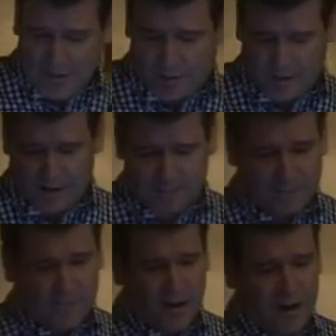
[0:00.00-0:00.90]
All right.
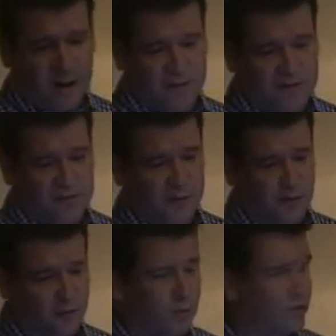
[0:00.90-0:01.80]
Just a
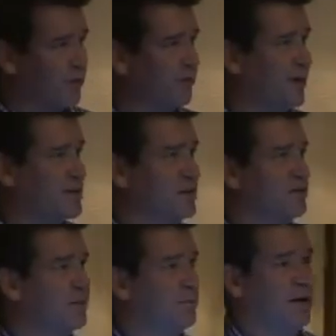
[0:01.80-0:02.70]
few
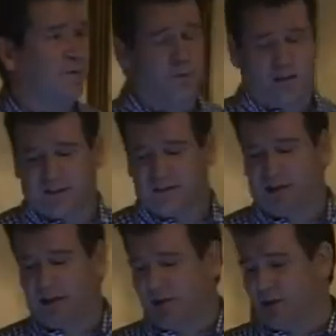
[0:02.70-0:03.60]
reflections about what we can
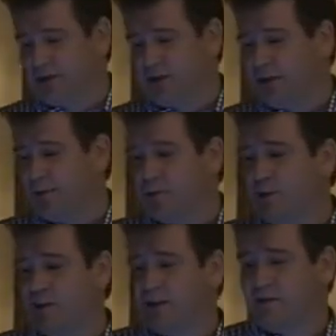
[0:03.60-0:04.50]
say about Gen M. I
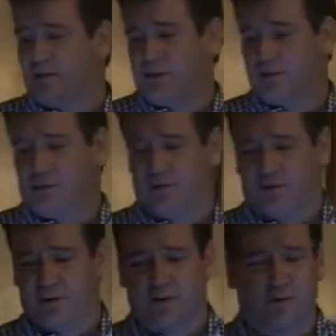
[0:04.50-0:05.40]
wish I could tell you the
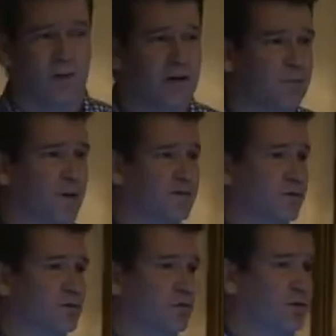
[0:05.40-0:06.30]
results of our randomized
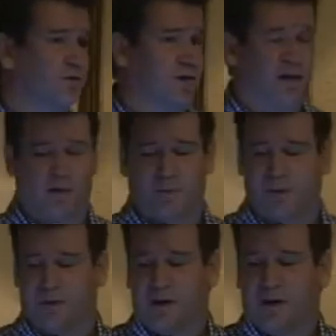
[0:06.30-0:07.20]
controlled trial,
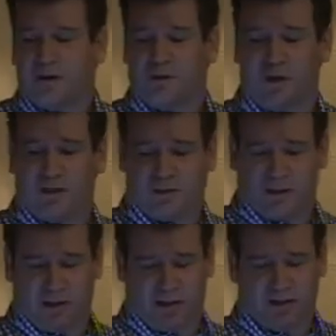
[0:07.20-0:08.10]
but they're not
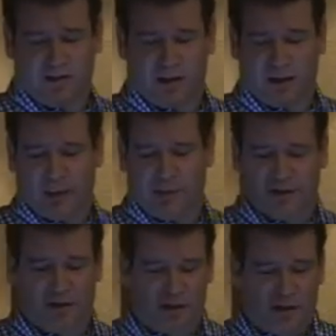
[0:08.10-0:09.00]
done yet.
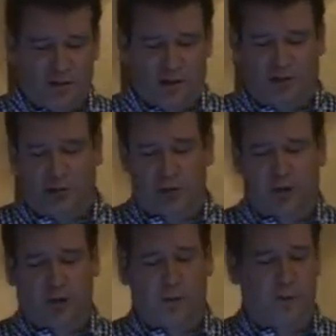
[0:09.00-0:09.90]
There's 3
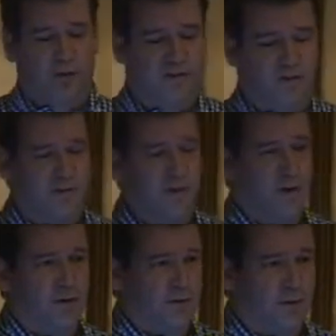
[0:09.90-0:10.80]
cohorts, and the
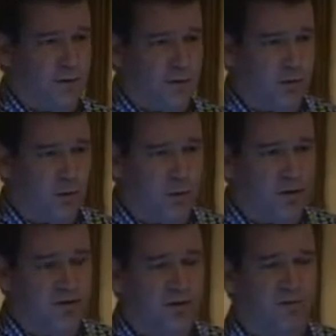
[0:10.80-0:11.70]
final 3rd
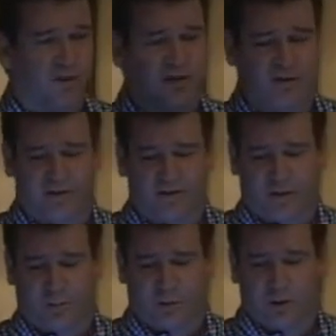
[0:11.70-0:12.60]
cohort just finished this
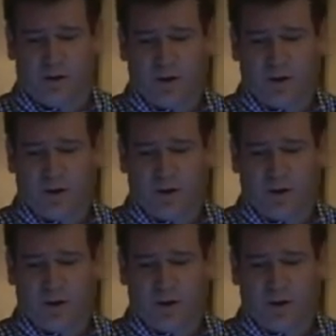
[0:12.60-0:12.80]
summer.